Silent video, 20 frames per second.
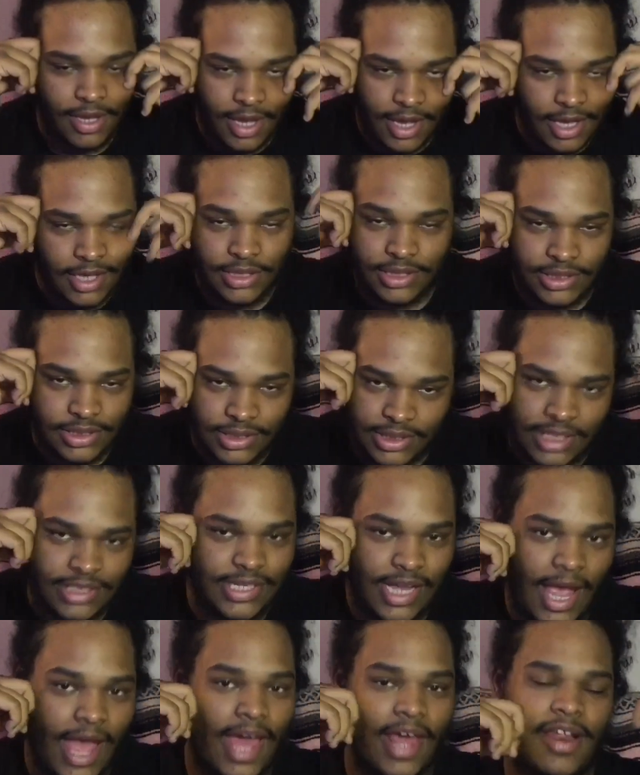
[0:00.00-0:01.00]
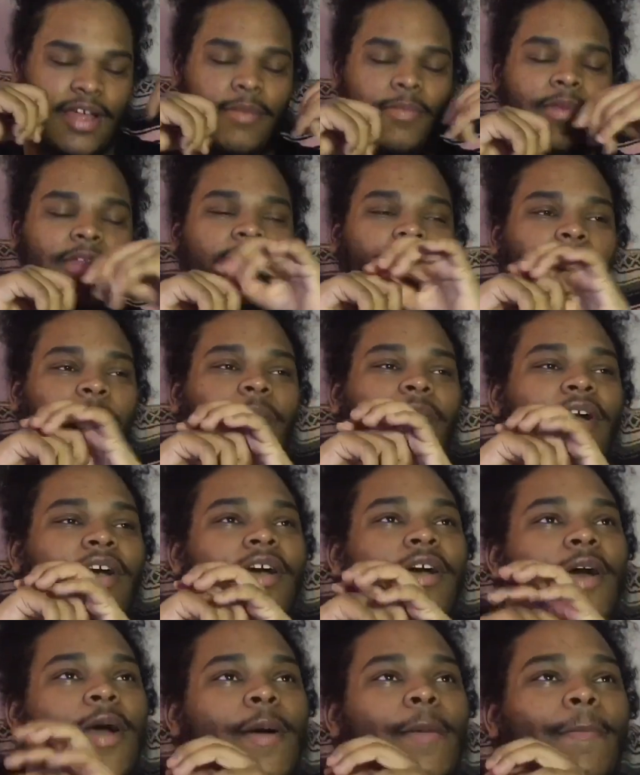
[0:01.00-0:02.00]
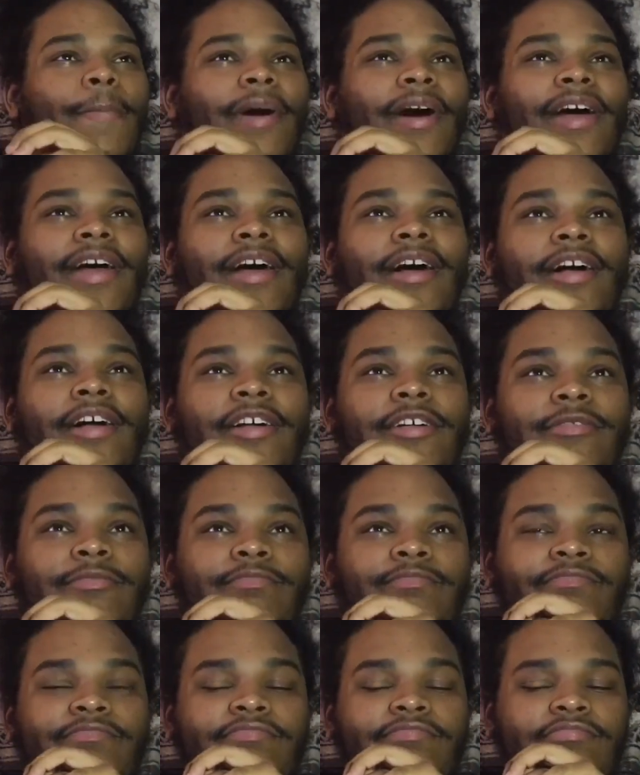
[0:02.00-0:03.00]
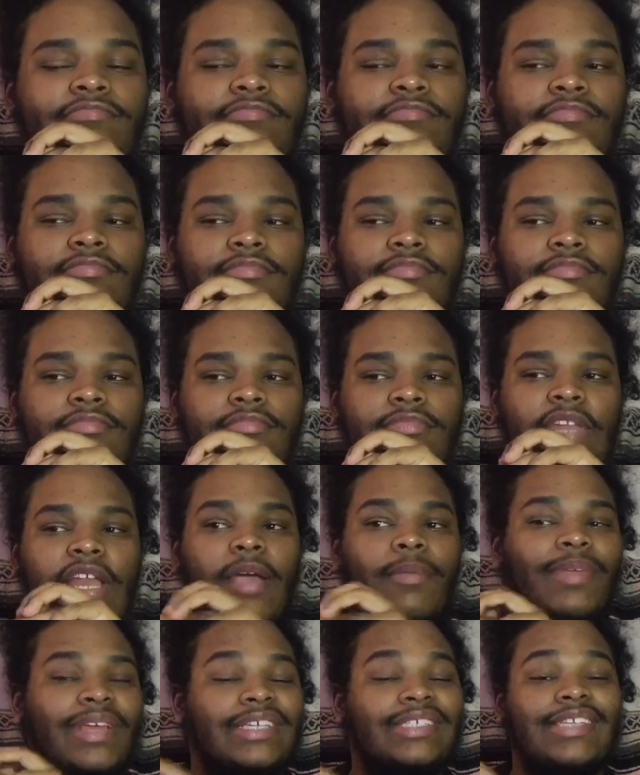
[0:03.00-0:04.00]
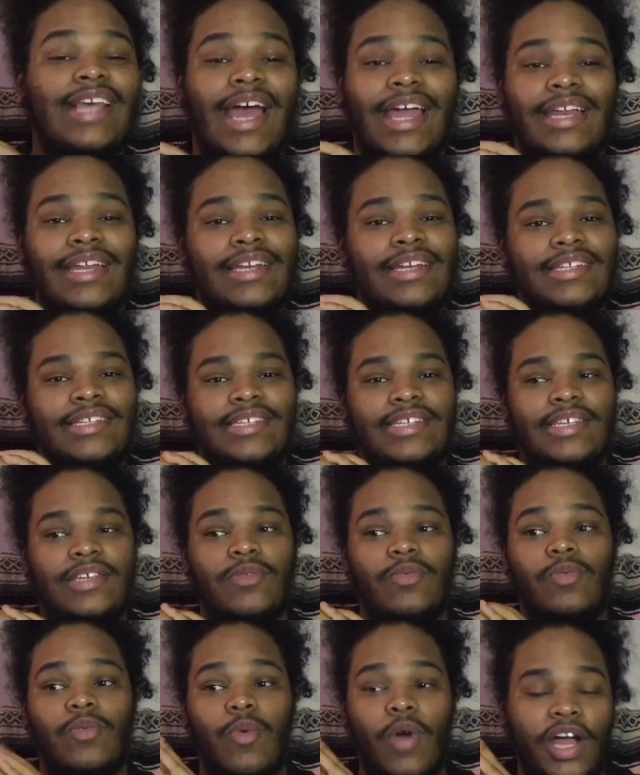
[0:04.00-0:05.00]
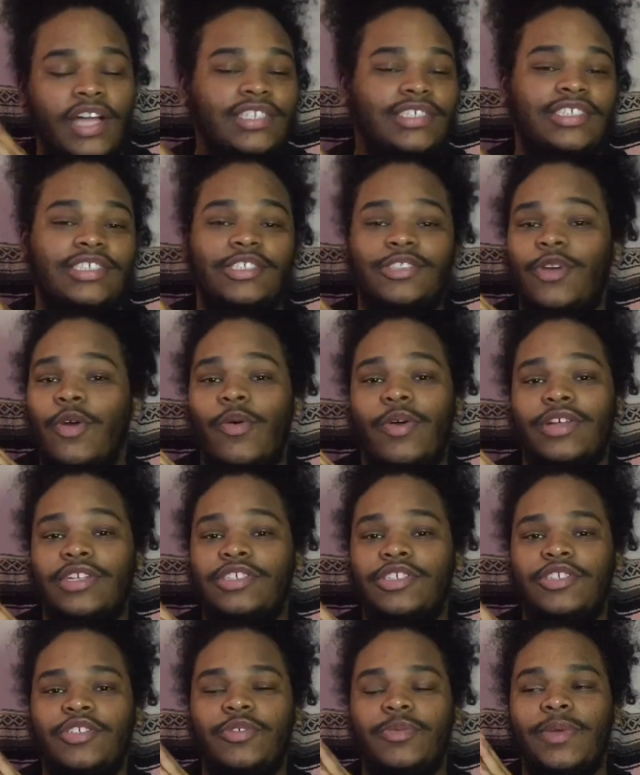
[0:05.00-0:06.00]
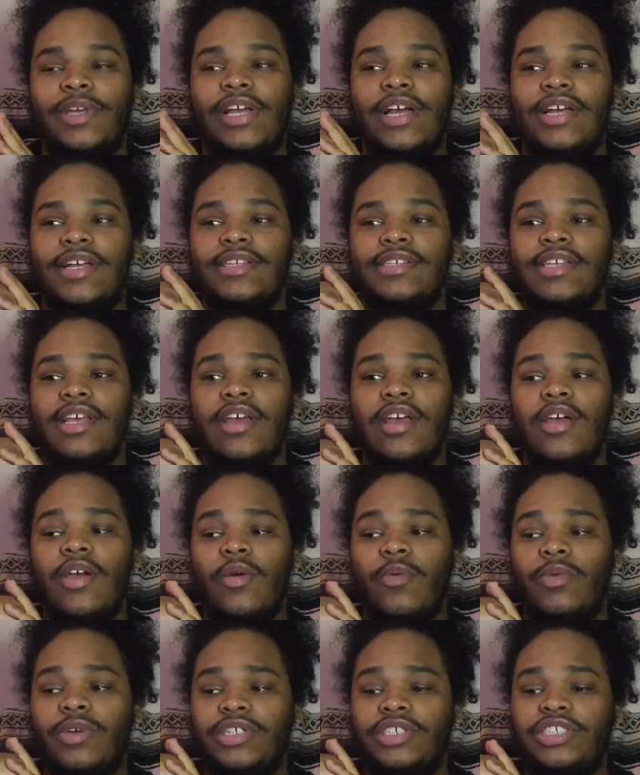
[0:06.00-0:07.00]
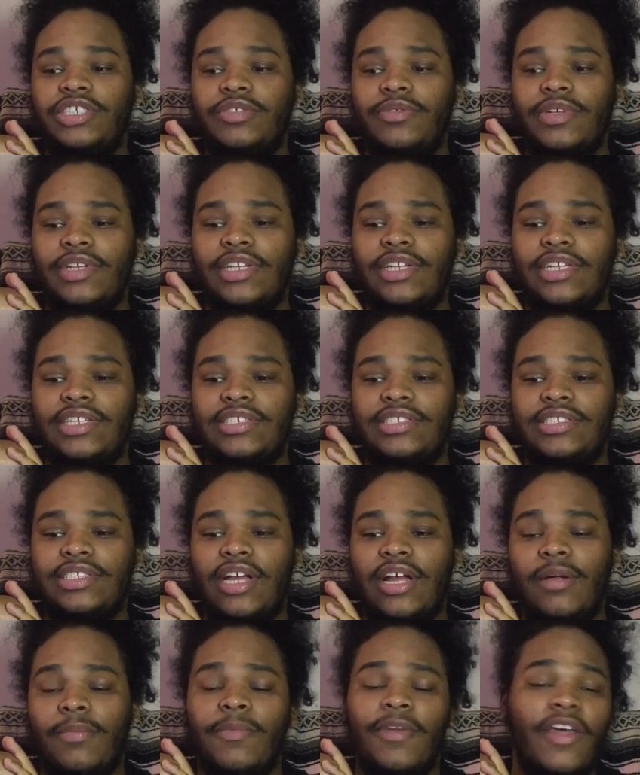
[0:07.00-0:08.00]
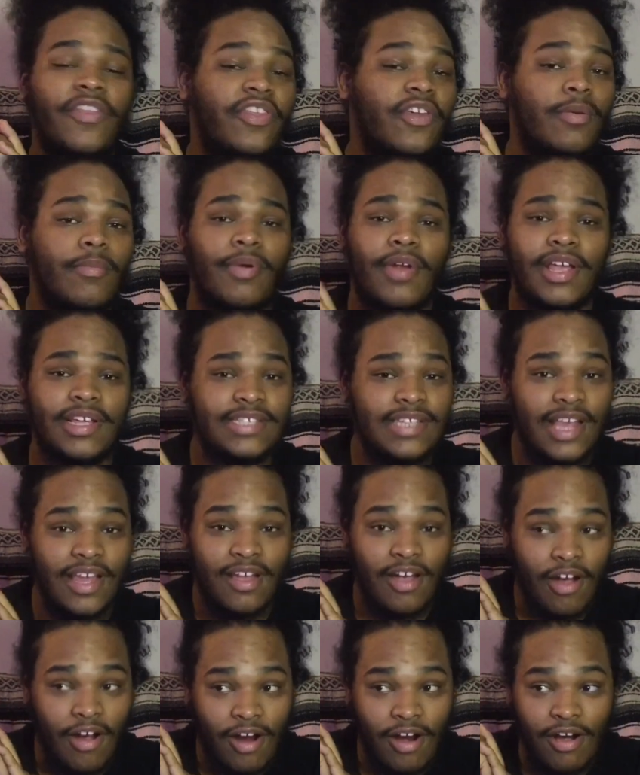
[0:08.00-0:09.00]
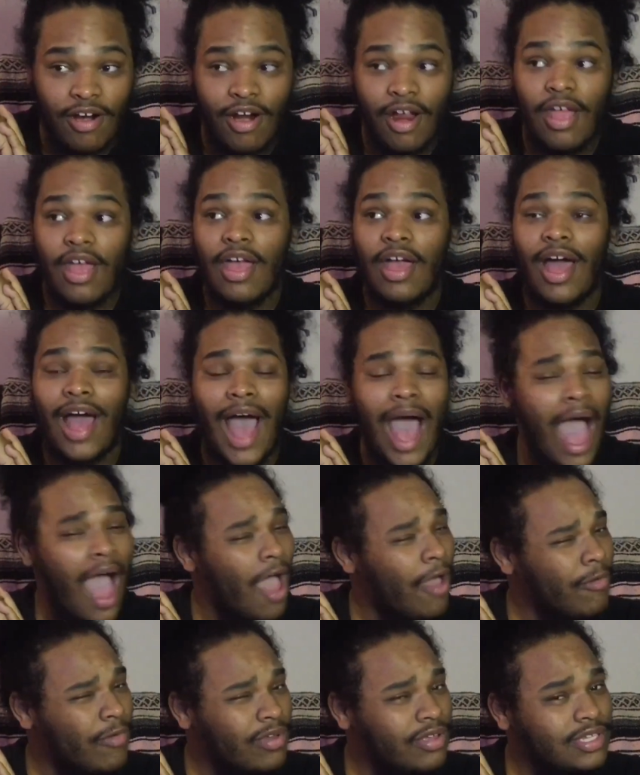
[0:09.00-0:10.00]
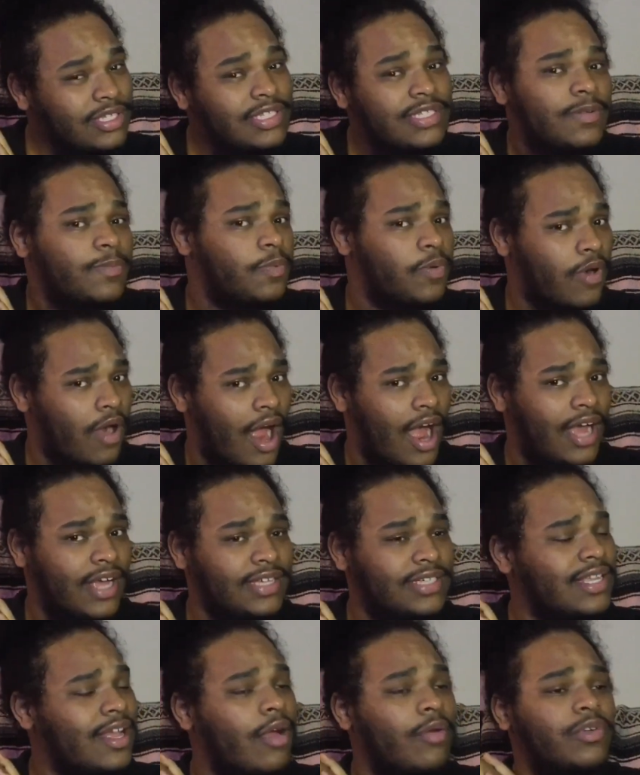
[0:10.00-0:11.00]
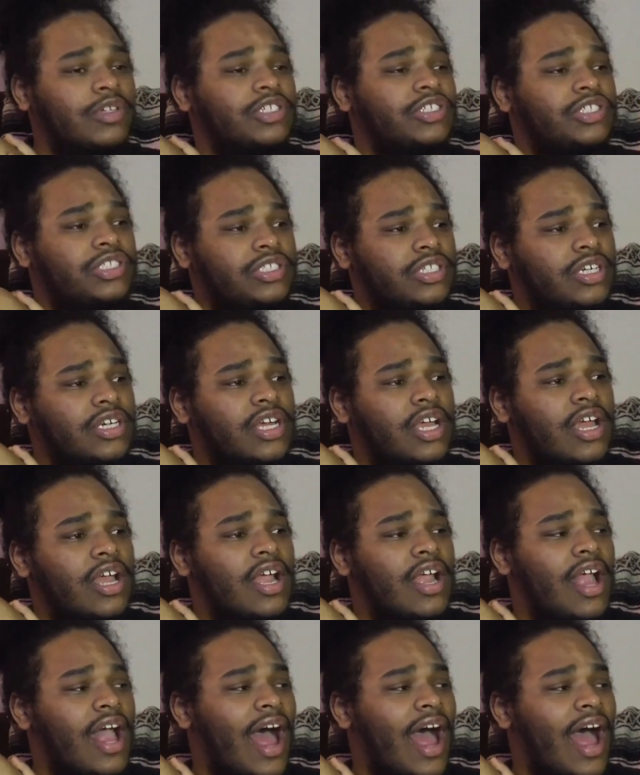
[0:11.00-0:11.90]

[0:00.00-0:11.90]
it just doesn't add up, you know? But I'm excited to see what she's going to do, because when she released Nothing Breaks Like a Heart, I was surprised. I was shook.